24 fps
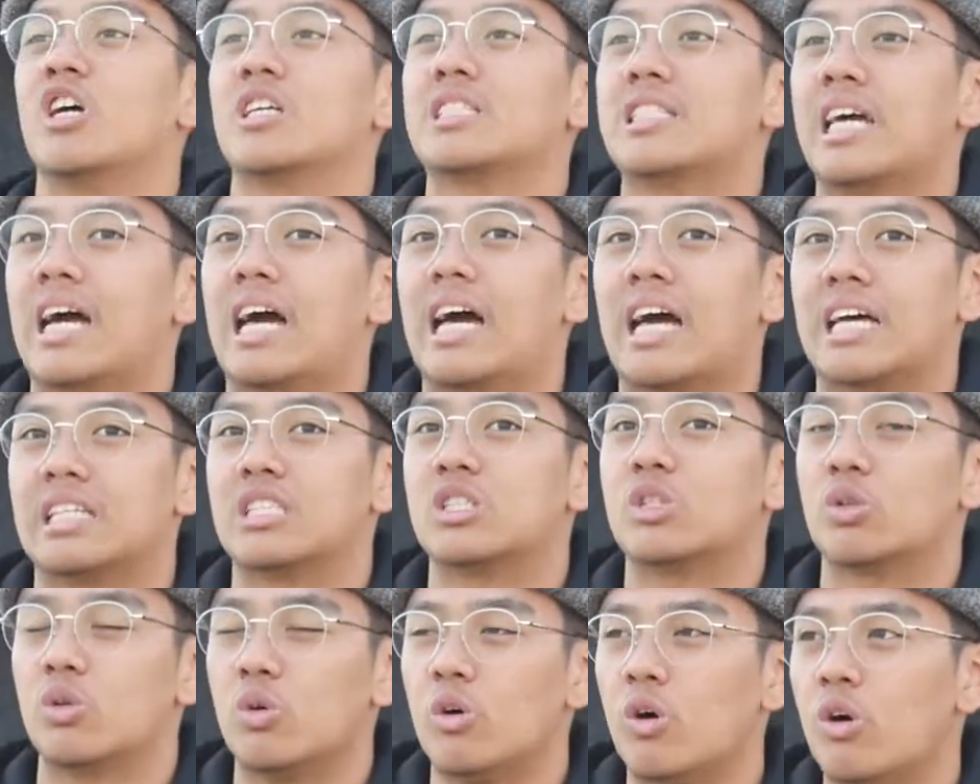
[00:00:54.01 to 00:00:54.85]
looked at
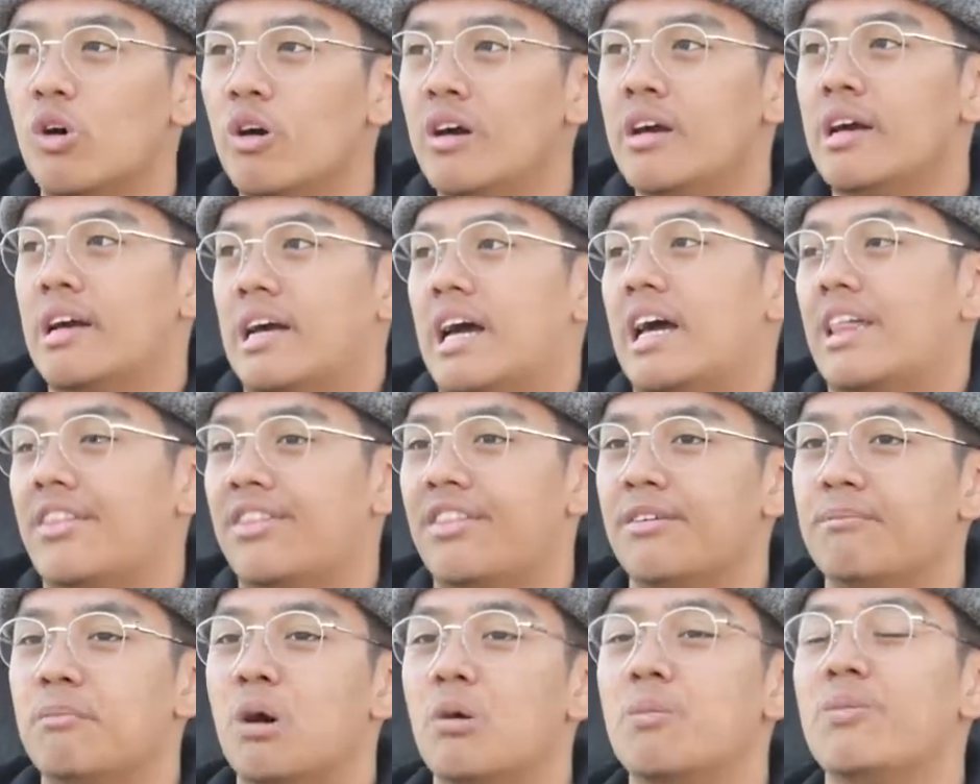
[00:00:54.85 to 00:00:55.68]
at school,
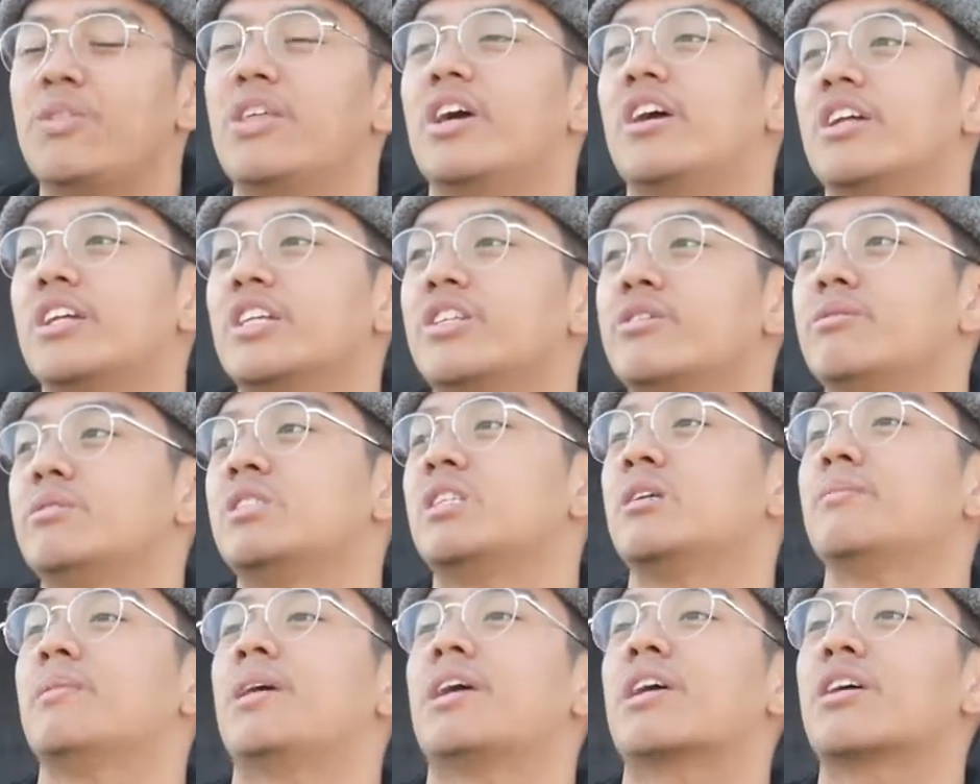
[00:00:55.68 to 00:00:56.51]
and the moment they audition,
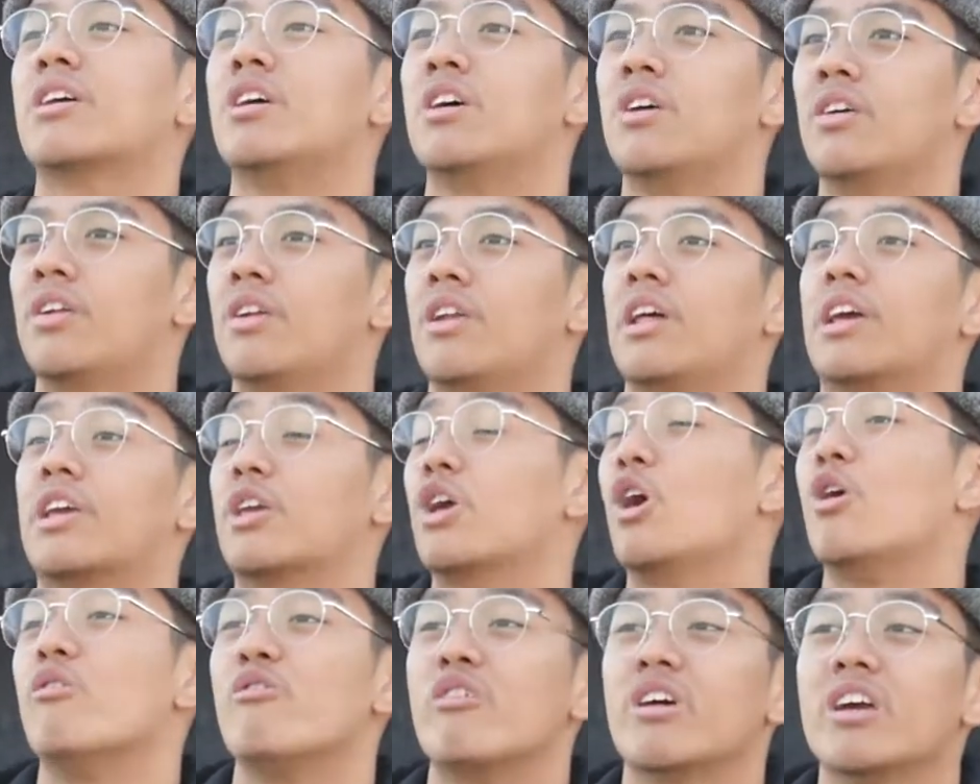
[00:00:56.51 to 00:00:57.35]
team like, like
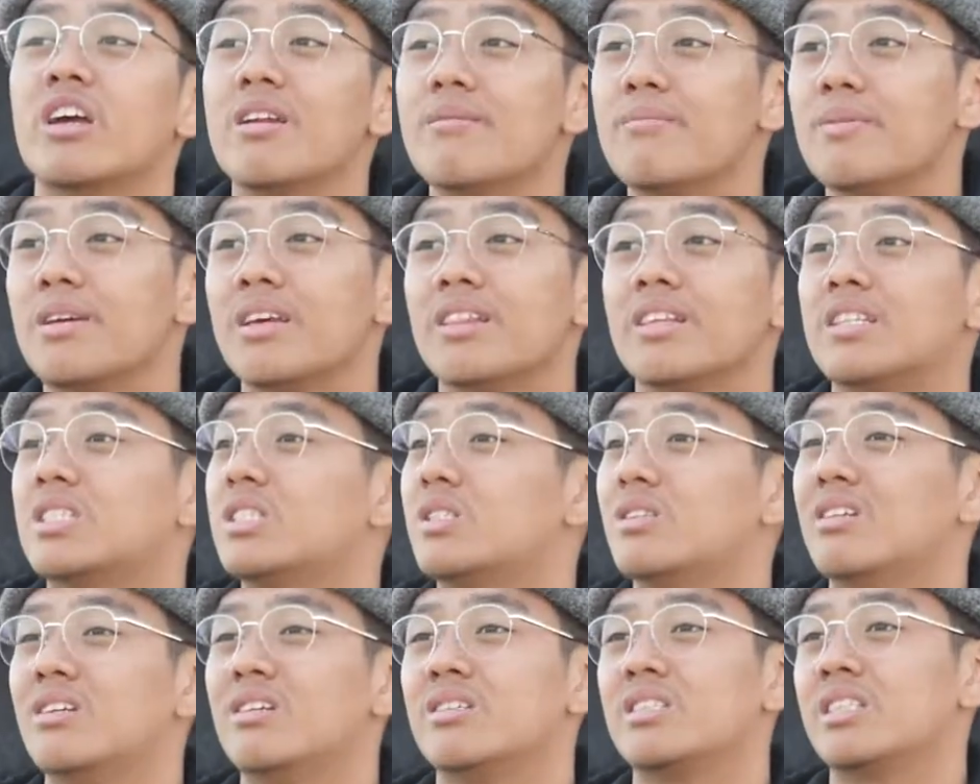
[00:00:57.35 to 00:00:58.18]
yo, we're gonna be in the
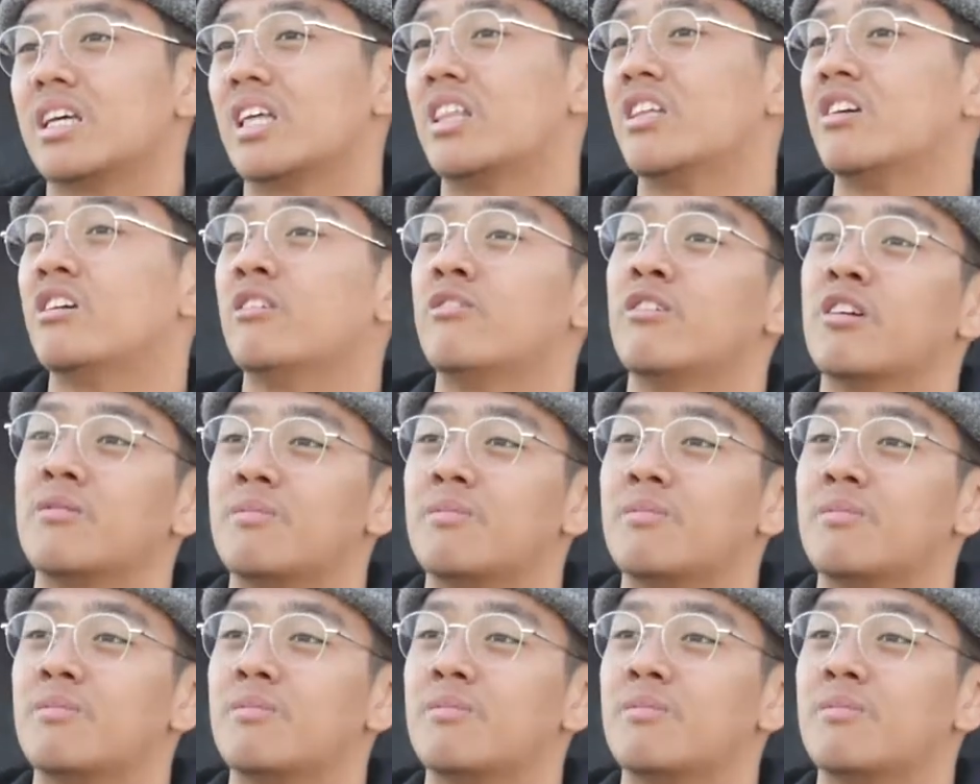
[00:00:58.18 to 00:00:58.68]
studio together, we're